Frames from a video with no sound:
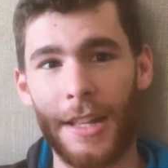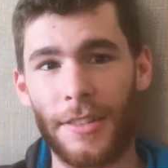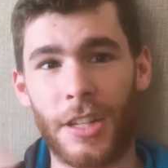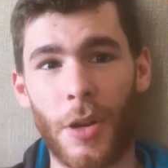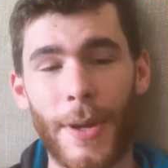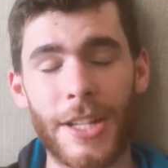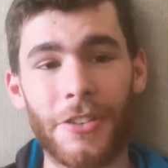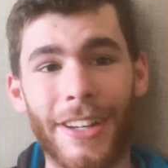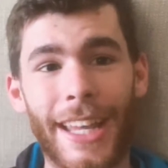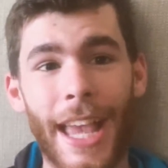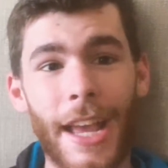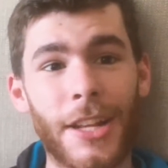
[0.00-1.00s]
It's a good way to
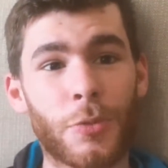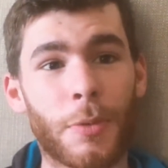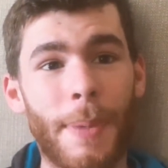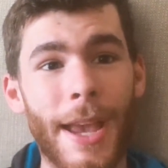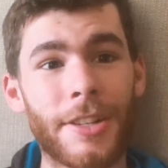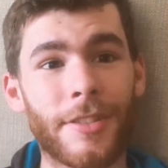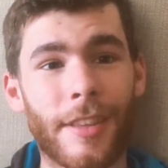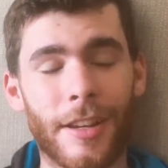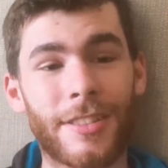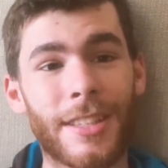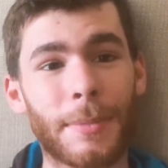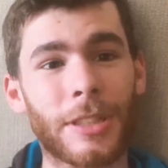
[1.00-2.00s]
engage with pages
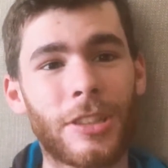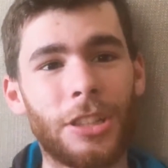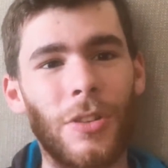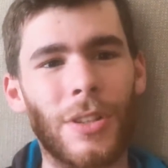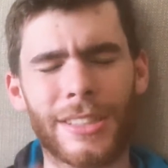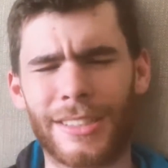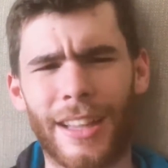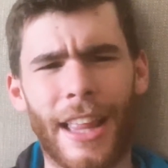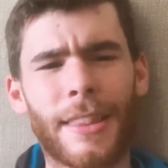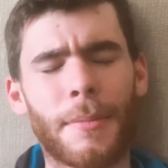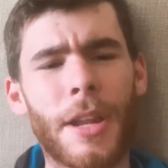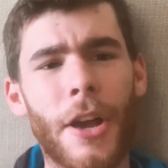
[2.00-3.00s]
that are similar to yours,
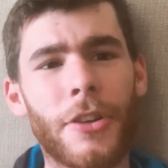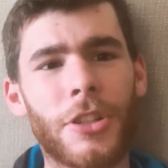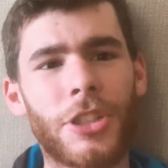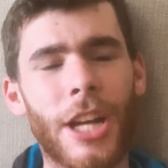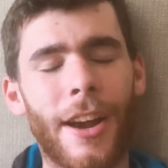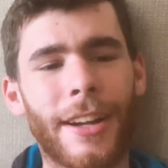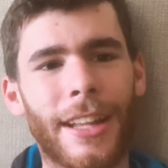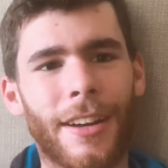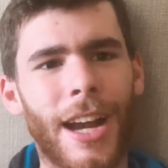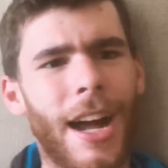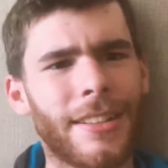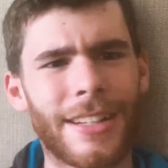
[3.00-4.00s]
let them know you're sharing
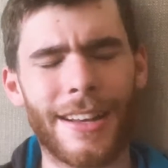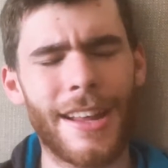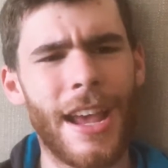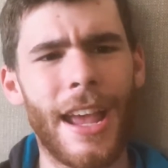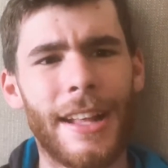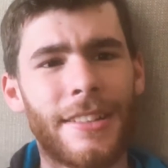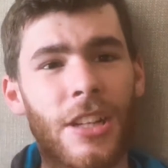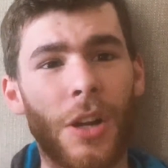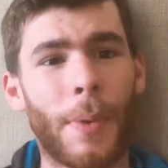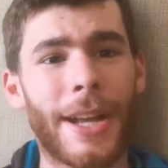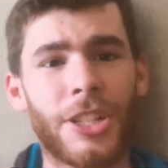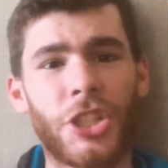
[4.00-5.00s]
their content. It's a
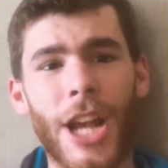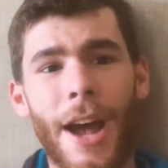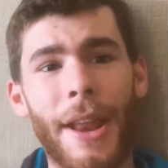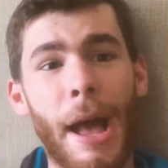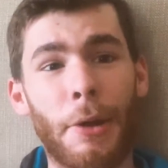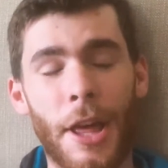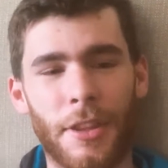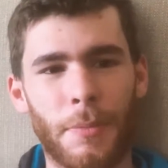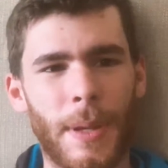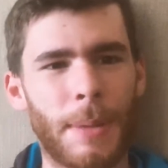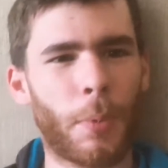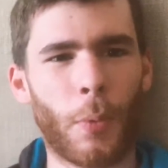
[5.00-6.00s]
good way to shout out
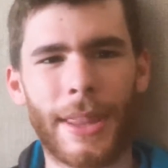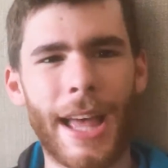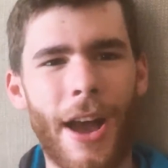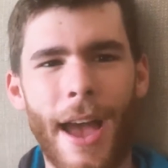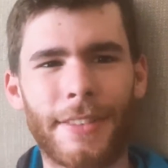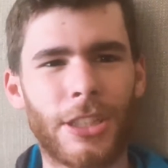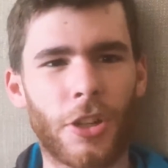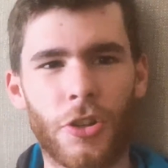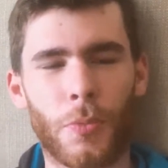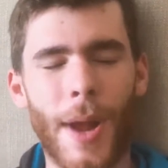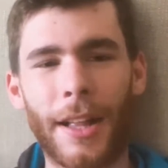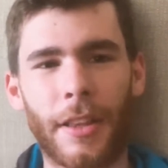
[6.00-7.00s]
other people without having to
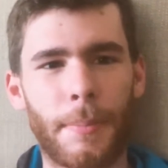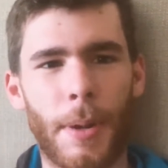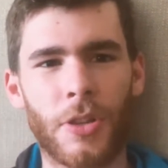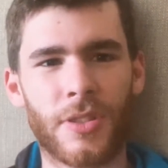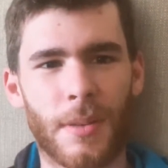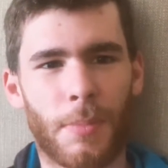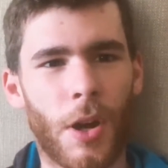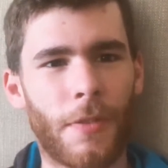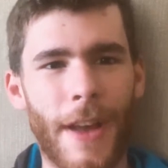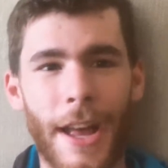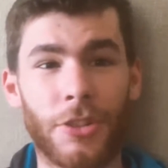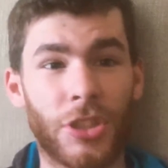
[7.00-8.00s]
directly post their
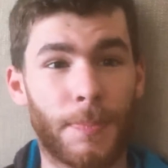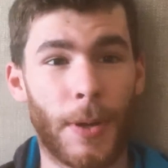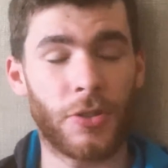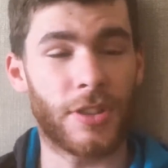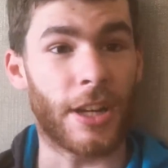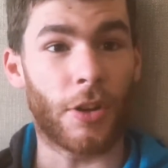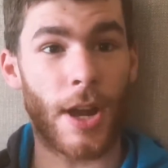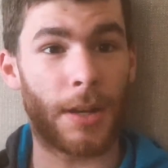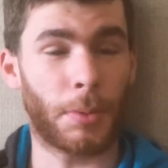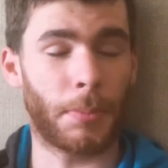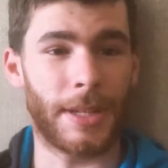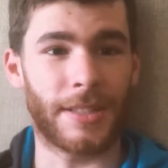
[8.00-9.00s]
profile, just post an
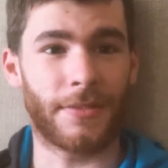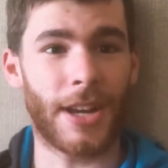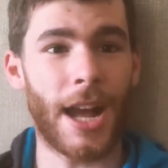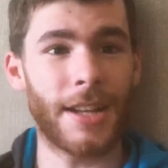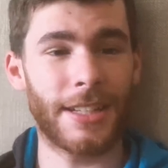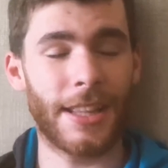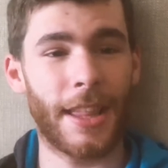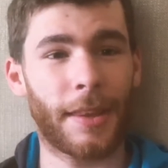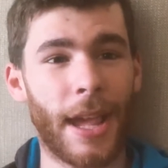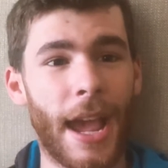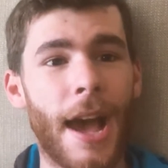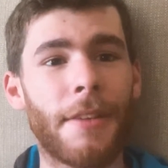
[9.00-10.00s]
incredible piece of content
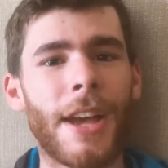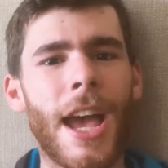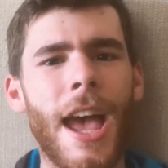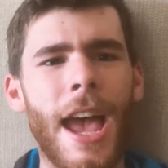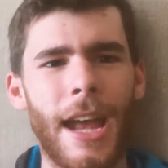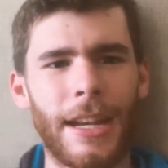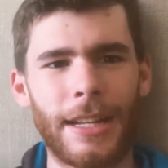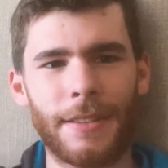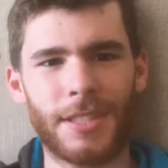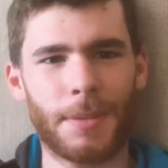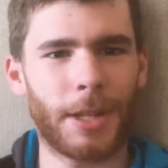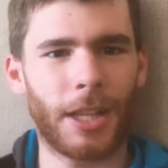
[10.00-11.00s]
that they have, and it
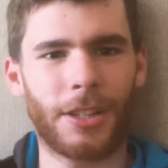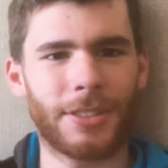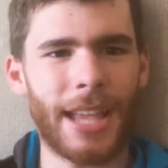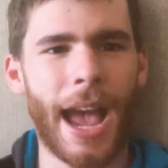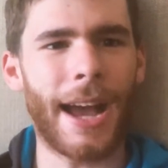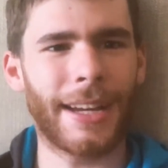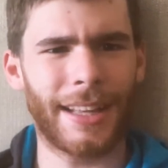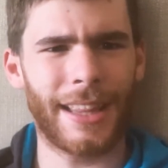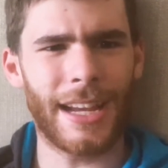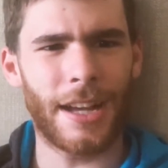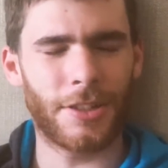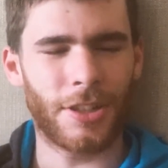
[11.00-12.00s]
gives them a little tag
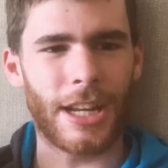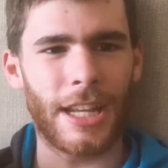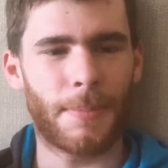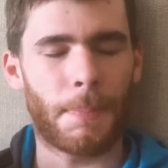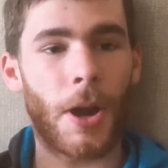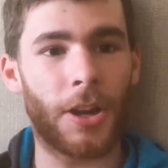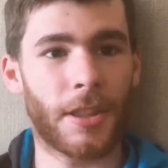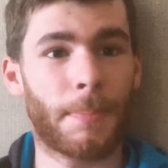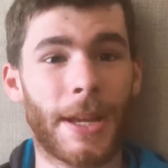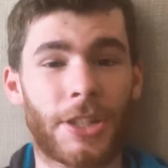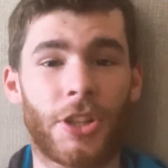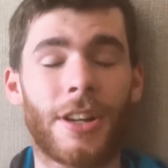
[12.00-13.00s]
in the underneath part of the
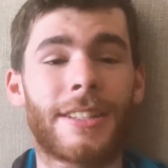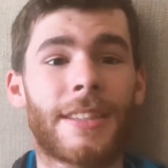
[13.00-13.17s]
picture.